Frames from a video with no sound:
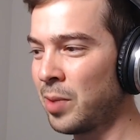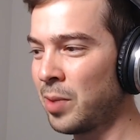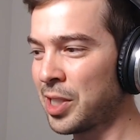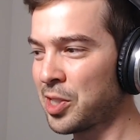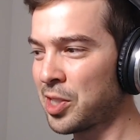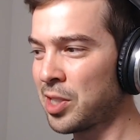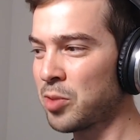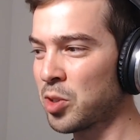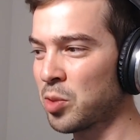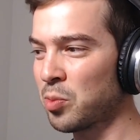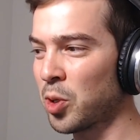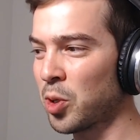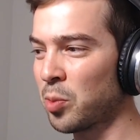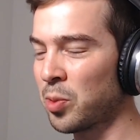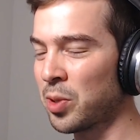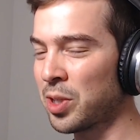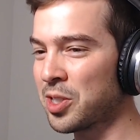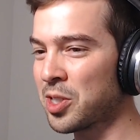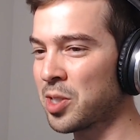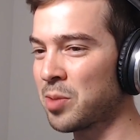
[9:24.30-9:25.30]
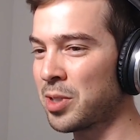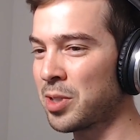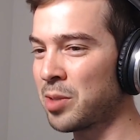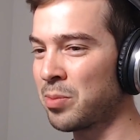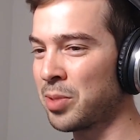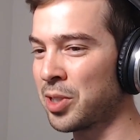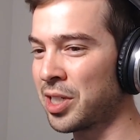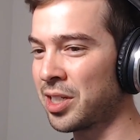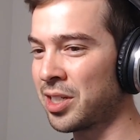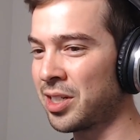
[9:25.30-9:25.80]
when it seems appropriate to
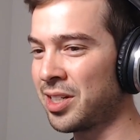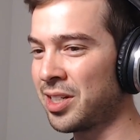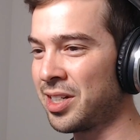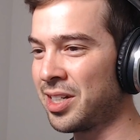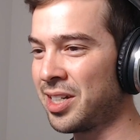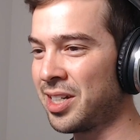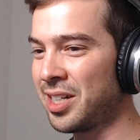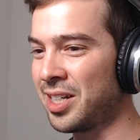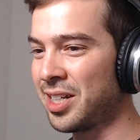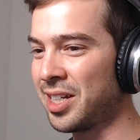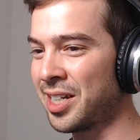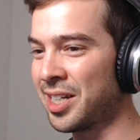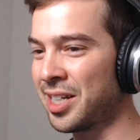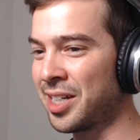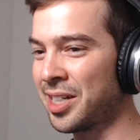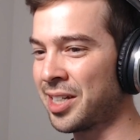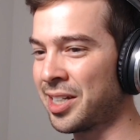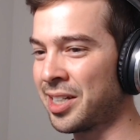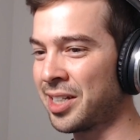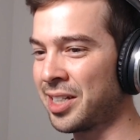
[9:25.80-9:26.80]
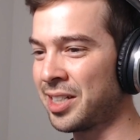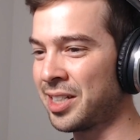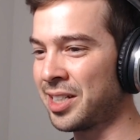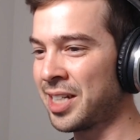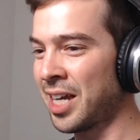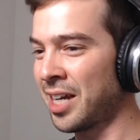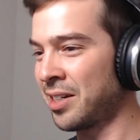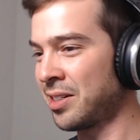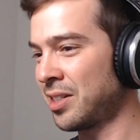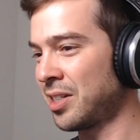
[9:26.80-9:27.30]
me but uh,
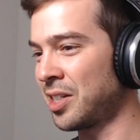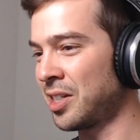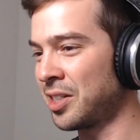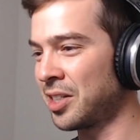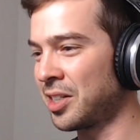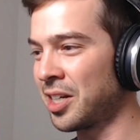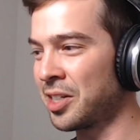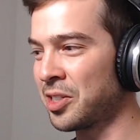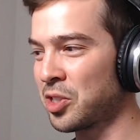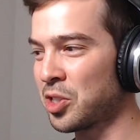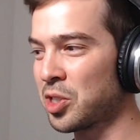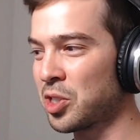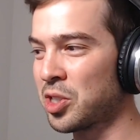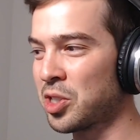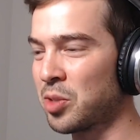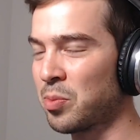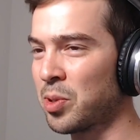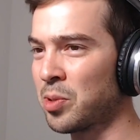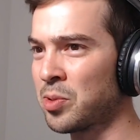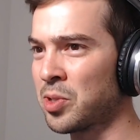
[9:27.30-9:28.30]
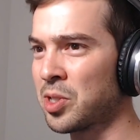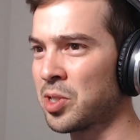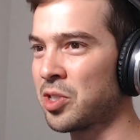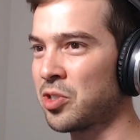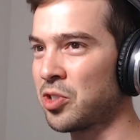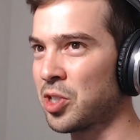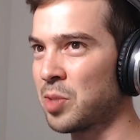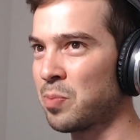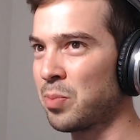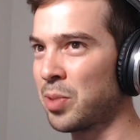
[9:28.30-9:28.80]
yeah, I, I, suppose
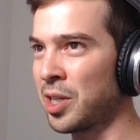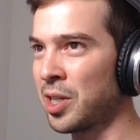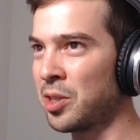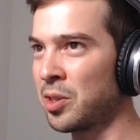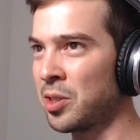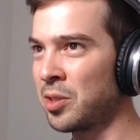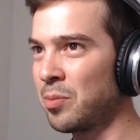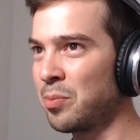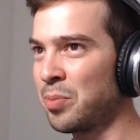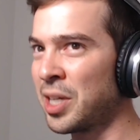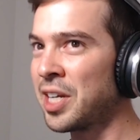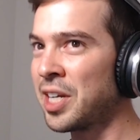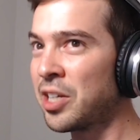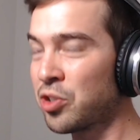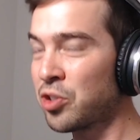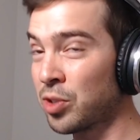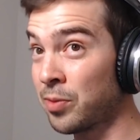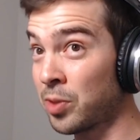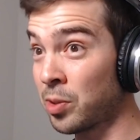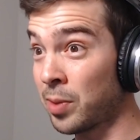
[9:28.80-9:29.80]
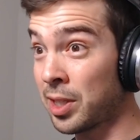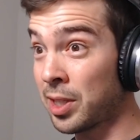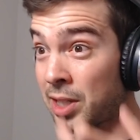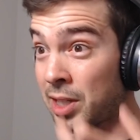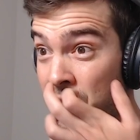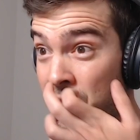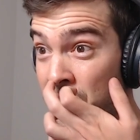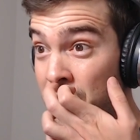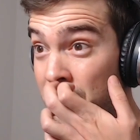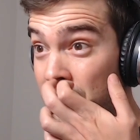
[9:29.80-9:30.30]
just by the, by nature of the way
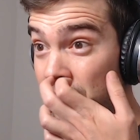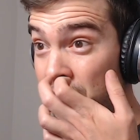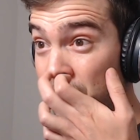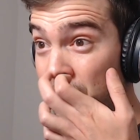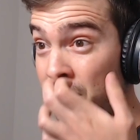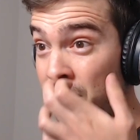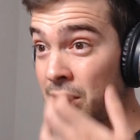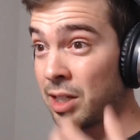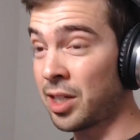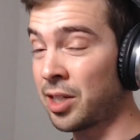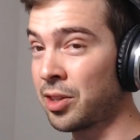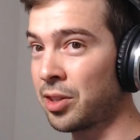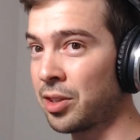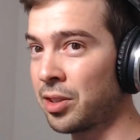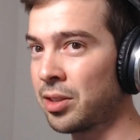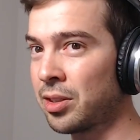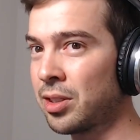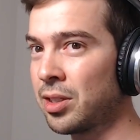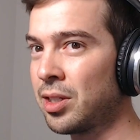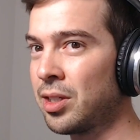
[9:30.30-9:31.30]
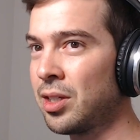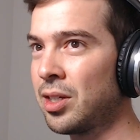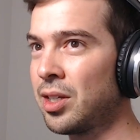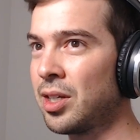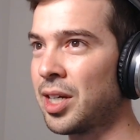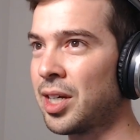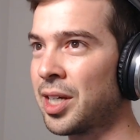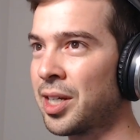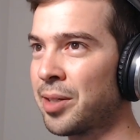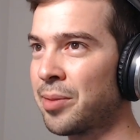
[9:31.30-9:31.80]
that I studied and and
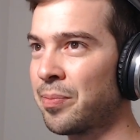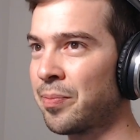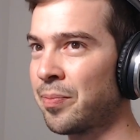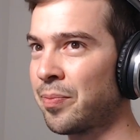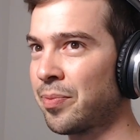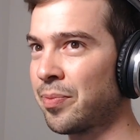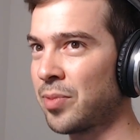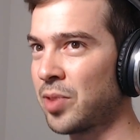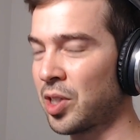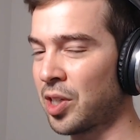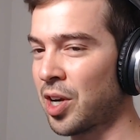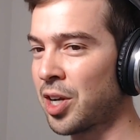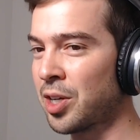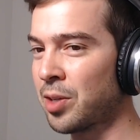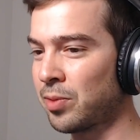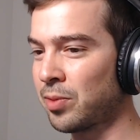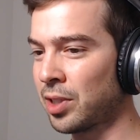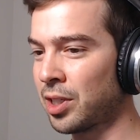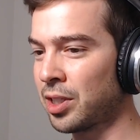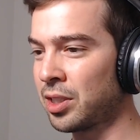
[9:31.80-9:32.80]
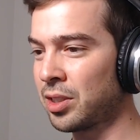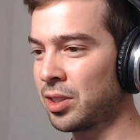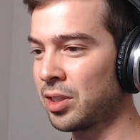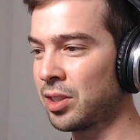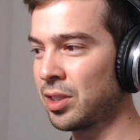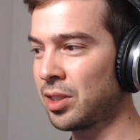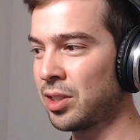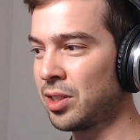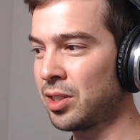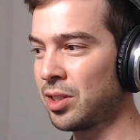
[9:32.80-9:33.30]
um, the kind of
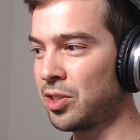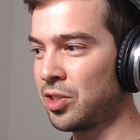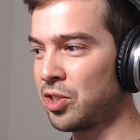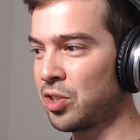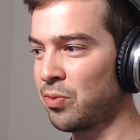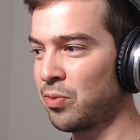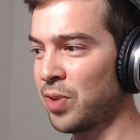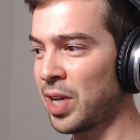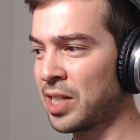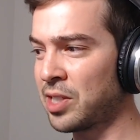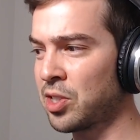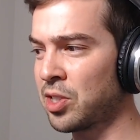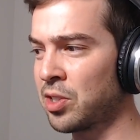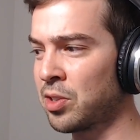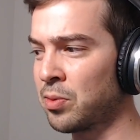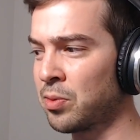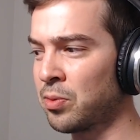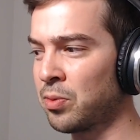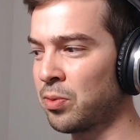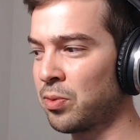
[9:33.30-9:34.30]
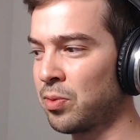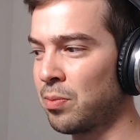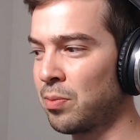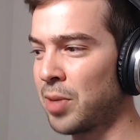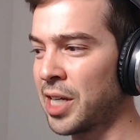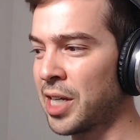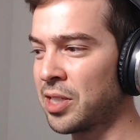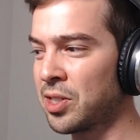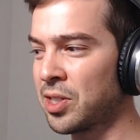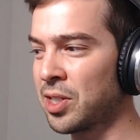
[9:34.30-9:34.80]
like defensive
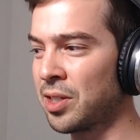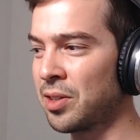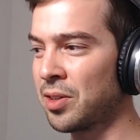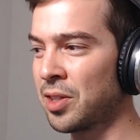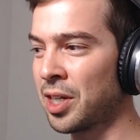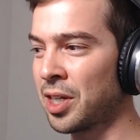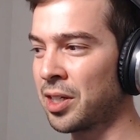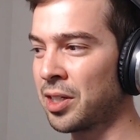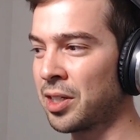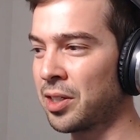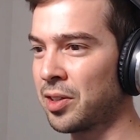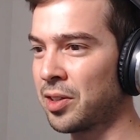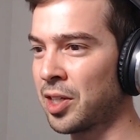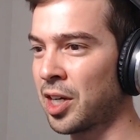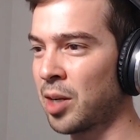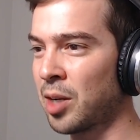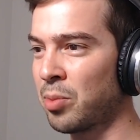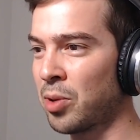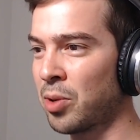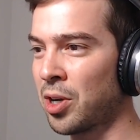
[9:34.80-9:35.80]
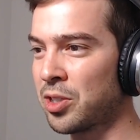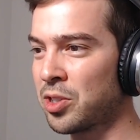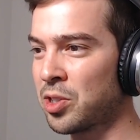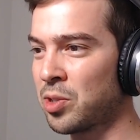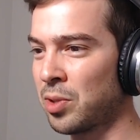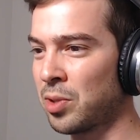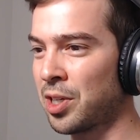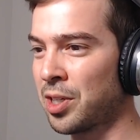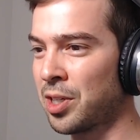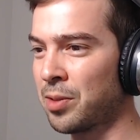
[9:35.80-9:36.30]
mindset that I that I brought
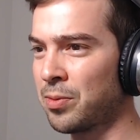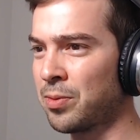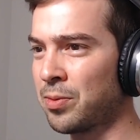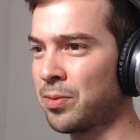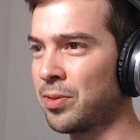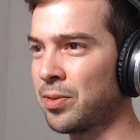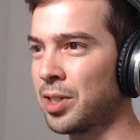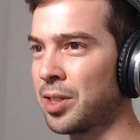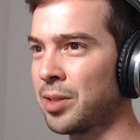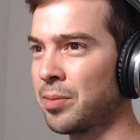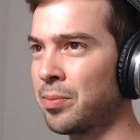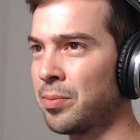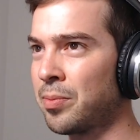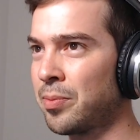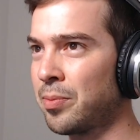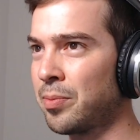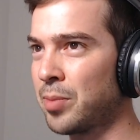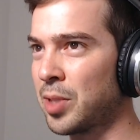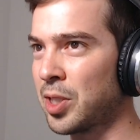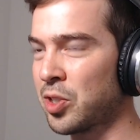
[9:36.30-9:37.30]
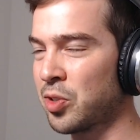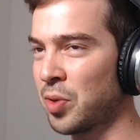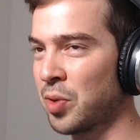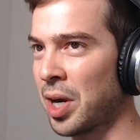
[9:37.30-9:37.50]
to a lot of um, my